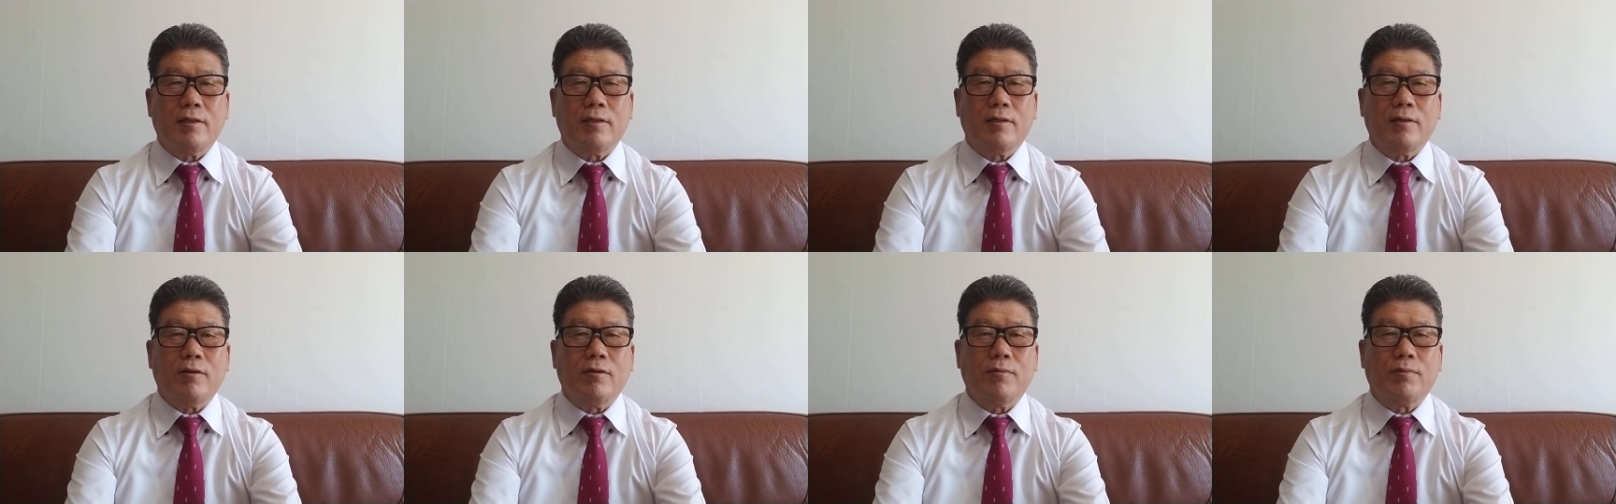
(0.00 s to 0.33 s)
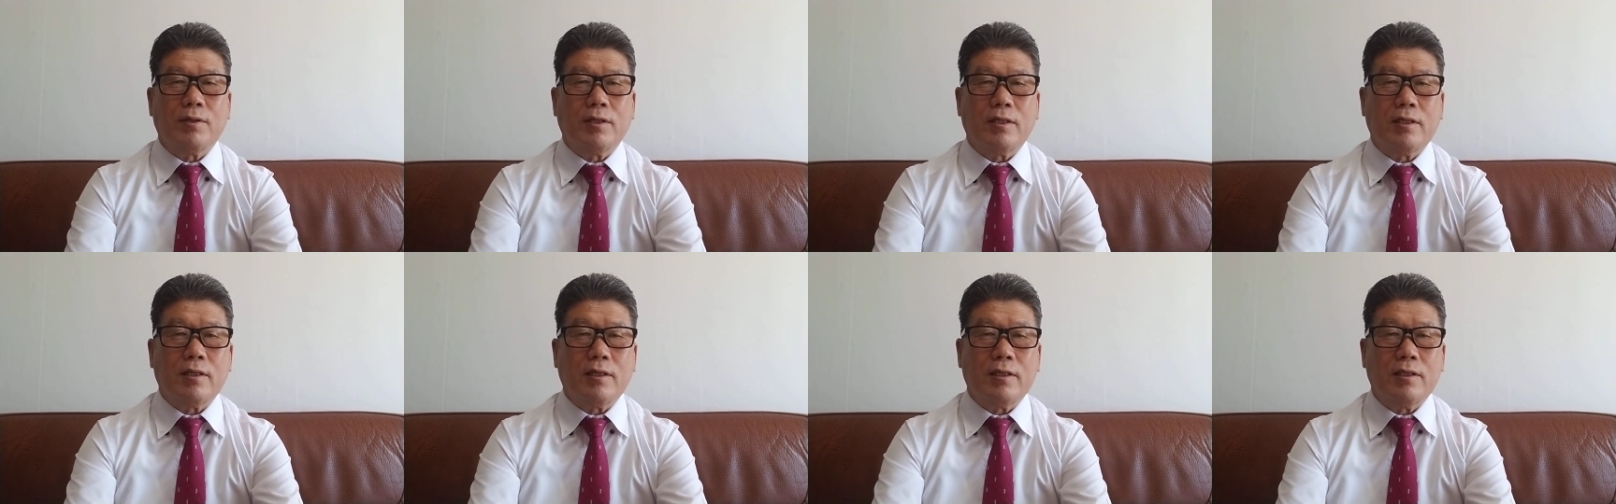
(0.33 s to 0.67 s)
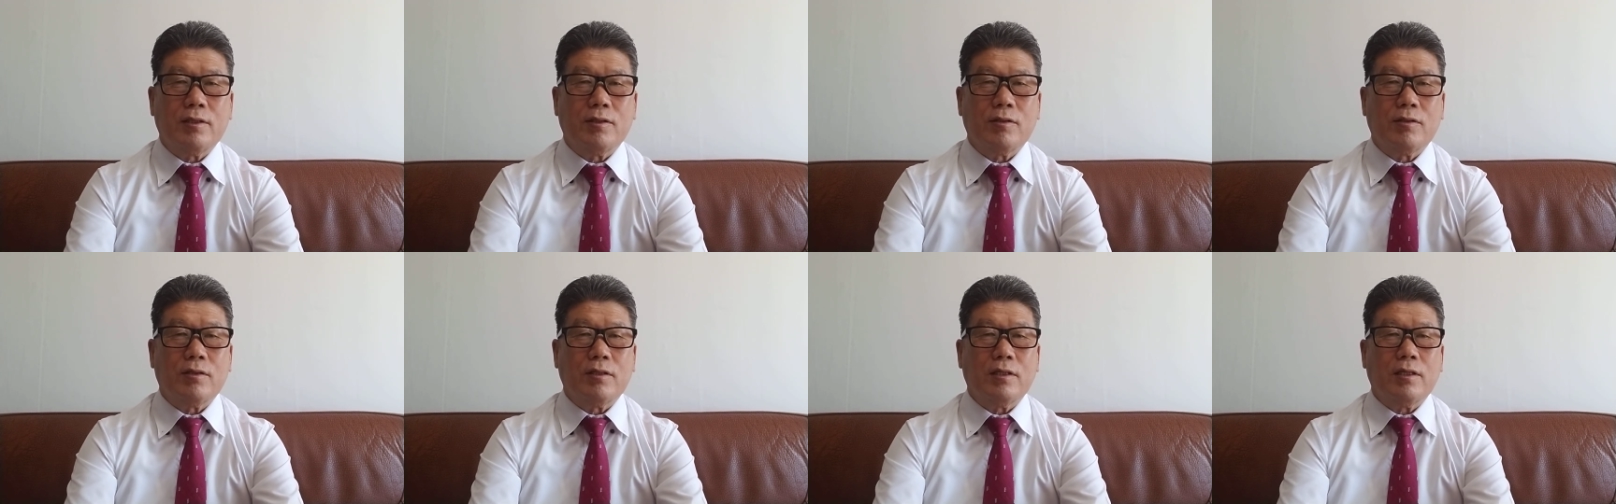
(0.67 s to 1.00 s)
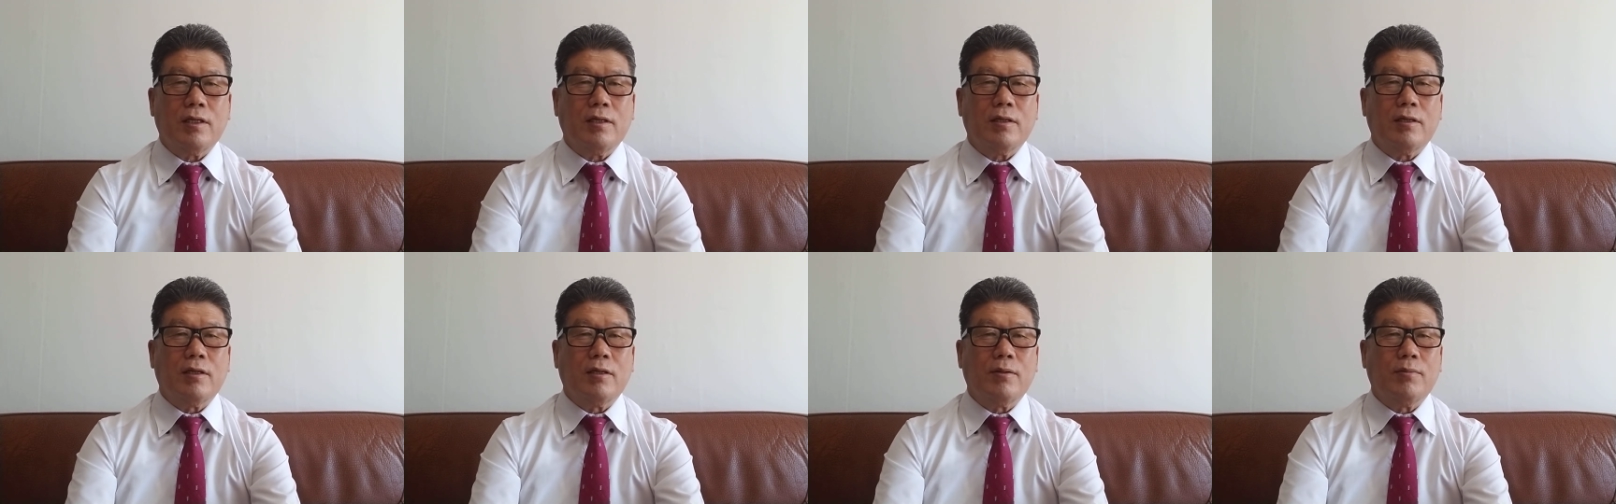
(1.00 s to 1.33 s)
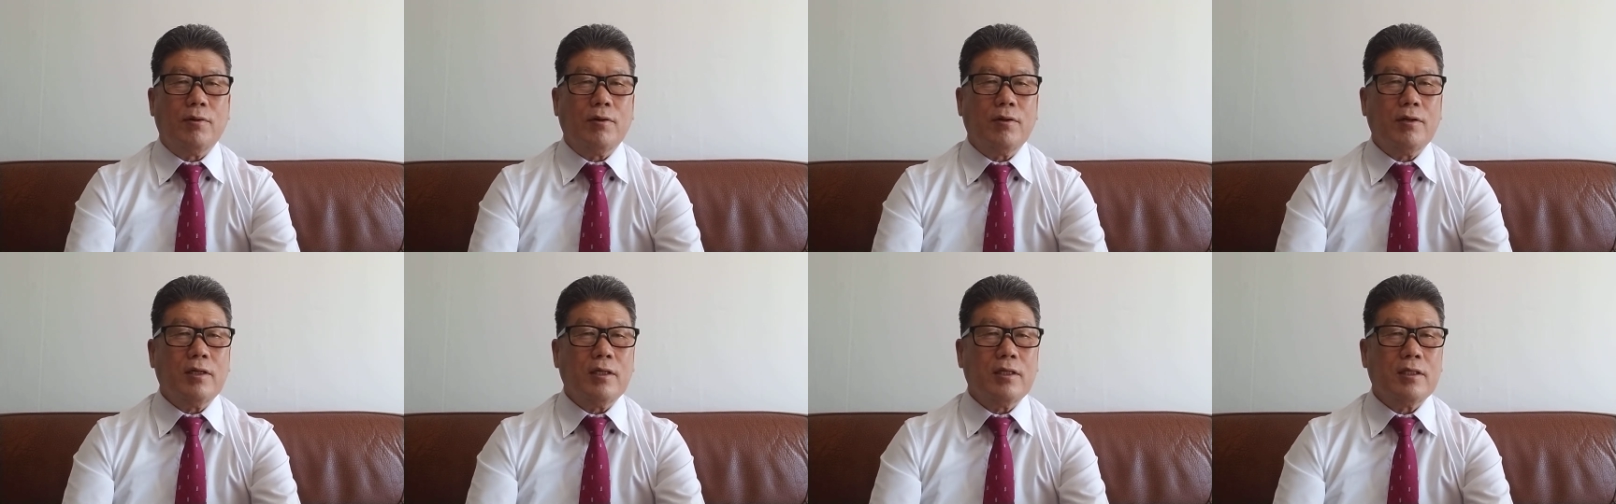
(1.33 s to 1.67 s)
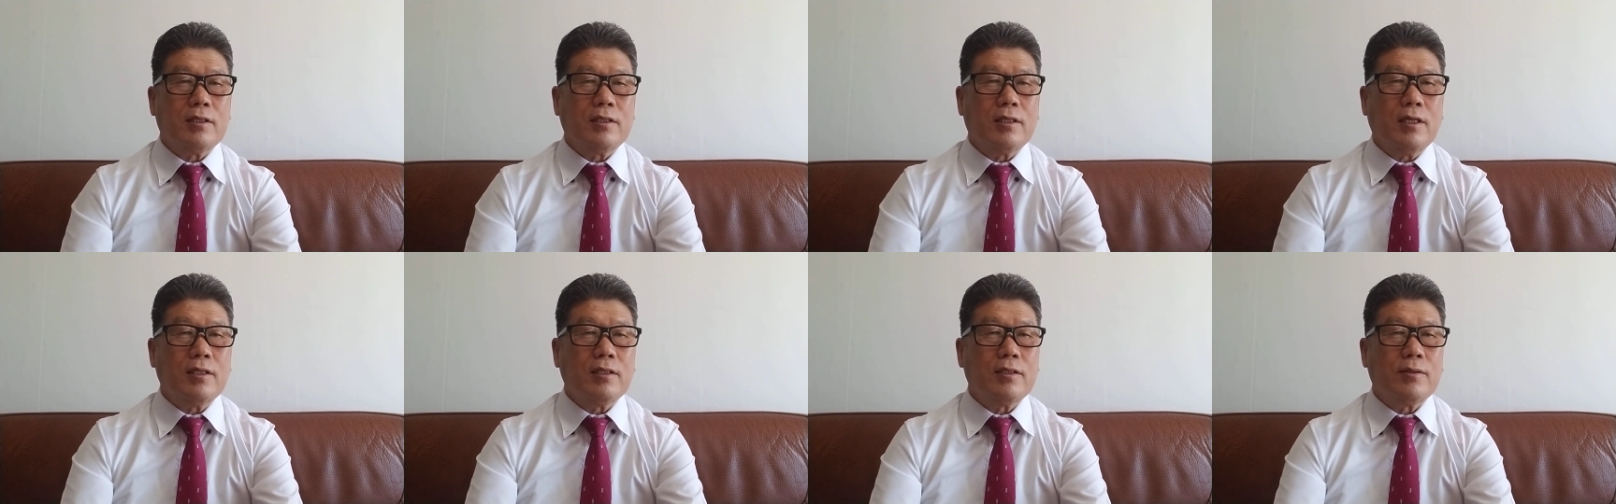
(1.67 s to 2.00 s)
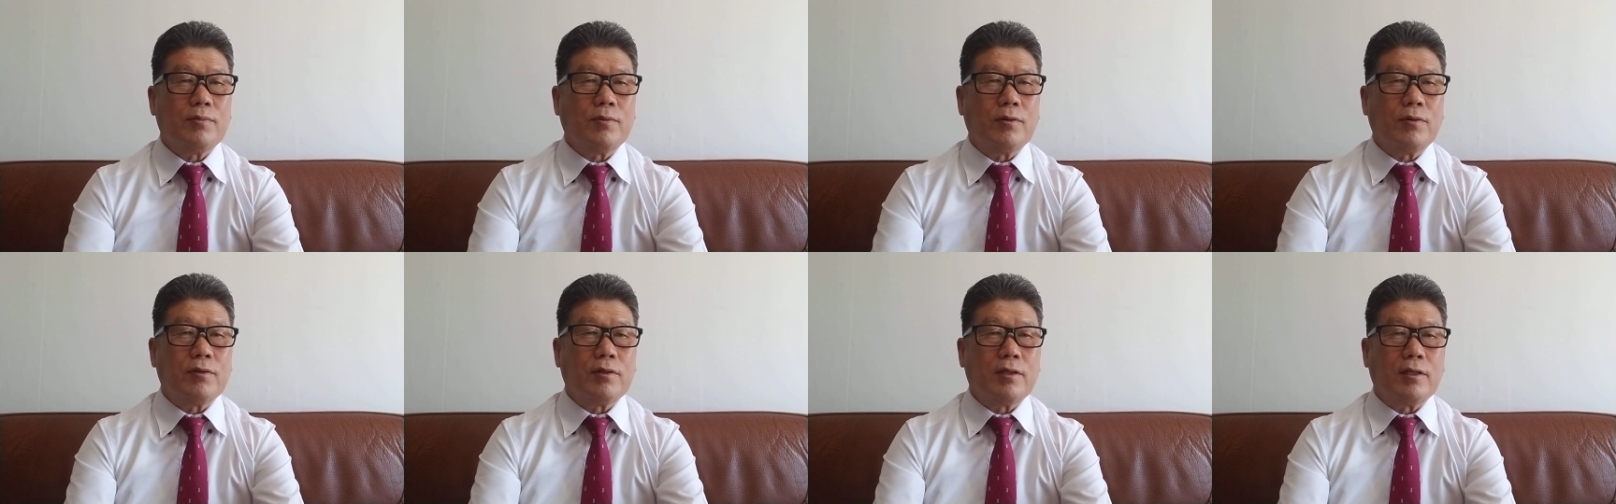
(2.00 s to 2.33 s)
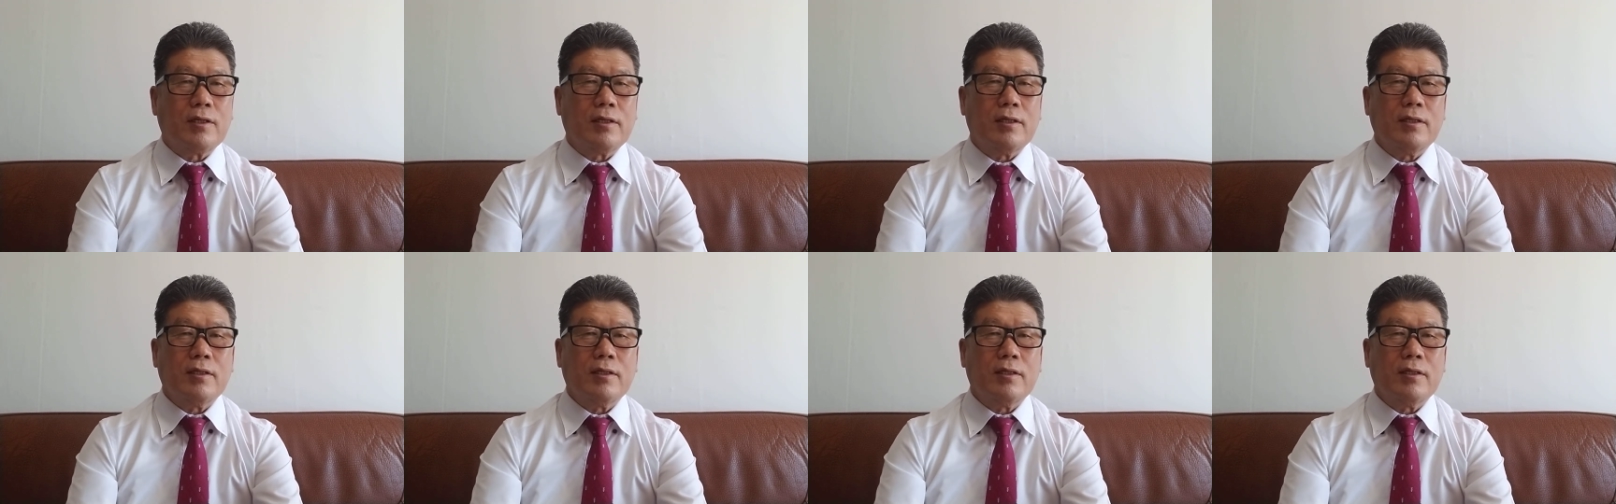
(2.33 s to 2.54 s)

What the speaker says: corporate issue, foreign exchange bond,